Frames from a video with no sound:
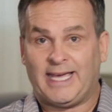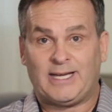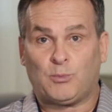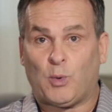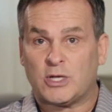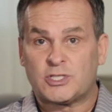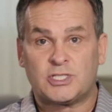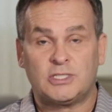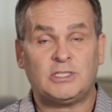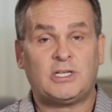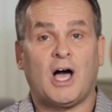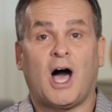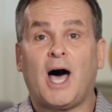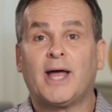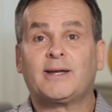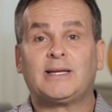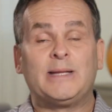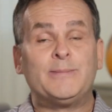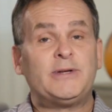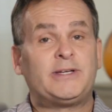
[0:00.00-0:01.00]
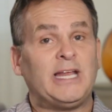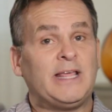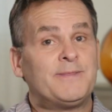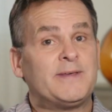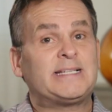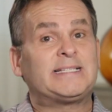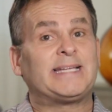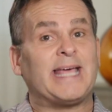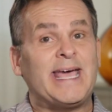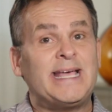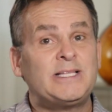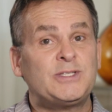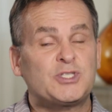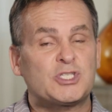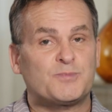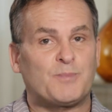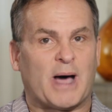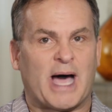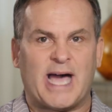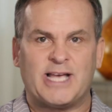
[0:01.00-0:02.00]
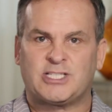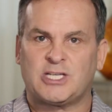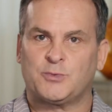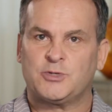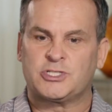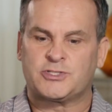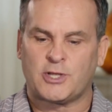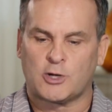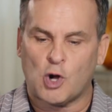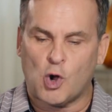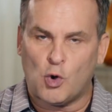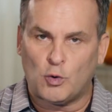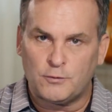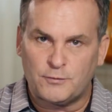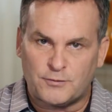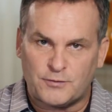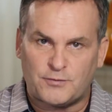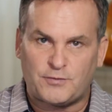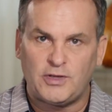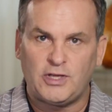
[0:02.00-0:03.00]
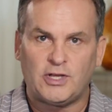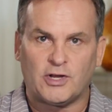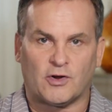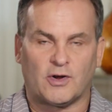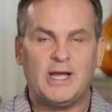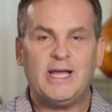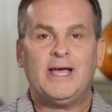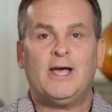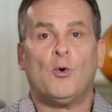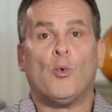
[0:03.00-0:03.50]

It wasn't God limiting the 10 spies. It was their own fear.